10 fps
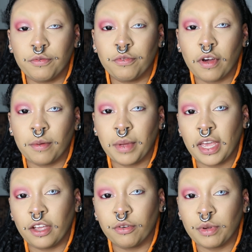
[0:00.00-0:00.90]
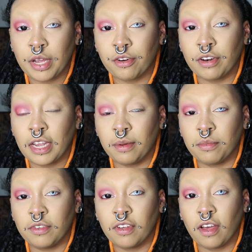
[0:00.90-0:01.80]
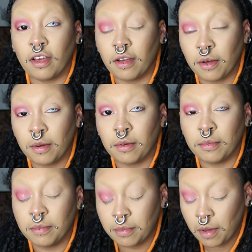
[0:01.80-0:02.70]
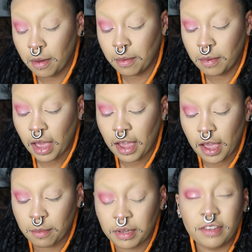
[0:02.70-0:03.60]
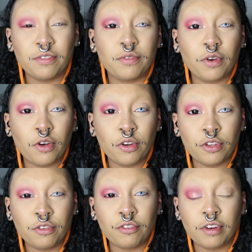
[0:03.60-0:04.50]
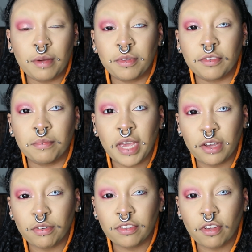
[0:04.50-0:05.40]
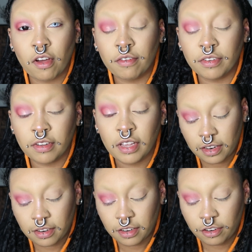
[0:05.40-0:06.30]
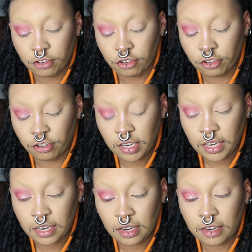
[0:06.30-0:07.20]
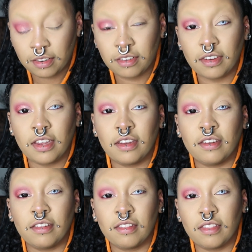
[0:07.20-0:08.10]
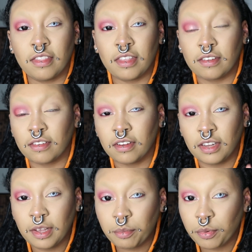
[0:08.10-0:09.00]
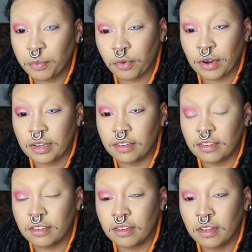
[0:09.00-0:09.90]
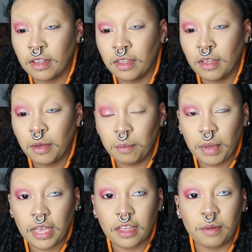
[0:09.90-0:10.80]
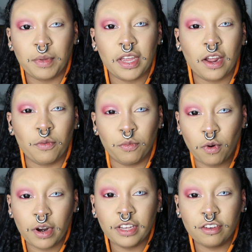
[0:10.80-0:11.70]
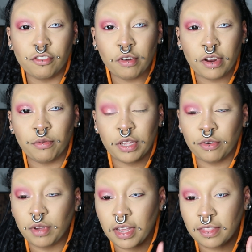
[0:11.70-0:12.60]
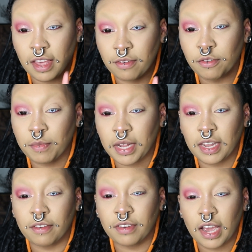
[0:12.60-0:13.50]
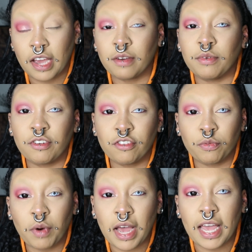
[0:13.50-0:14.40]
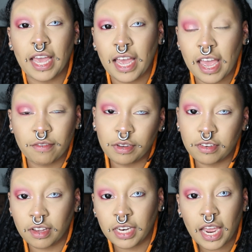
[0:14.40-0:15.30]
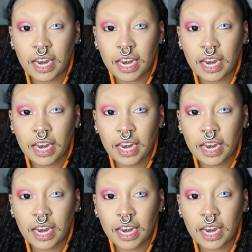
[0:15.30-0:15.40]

from a creator named I believe her username is Microsoft, and she did this lip print makeup, and I wanted to try and recreate that for my left eye, which is why I haven't done